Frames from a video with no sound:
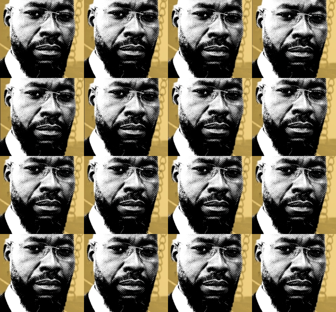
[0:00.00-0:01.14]

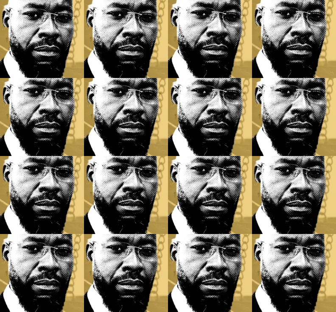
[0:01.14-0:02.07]
Nothing is said.